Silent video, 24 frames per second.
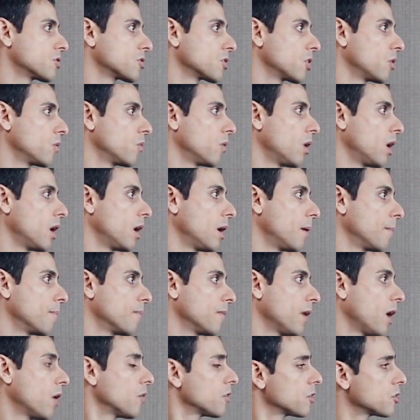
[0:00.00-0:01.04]
So
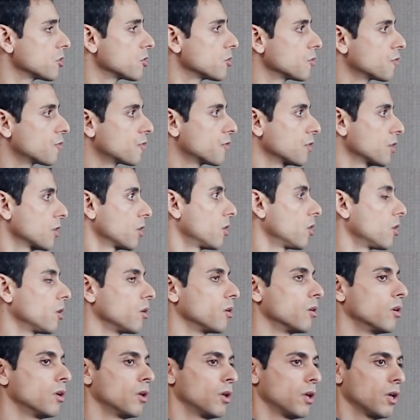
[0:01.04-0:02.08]
how did you
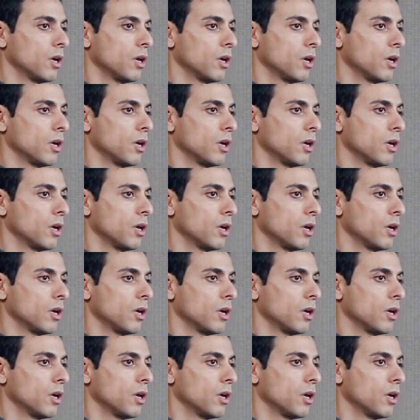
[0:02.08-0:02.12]
feel?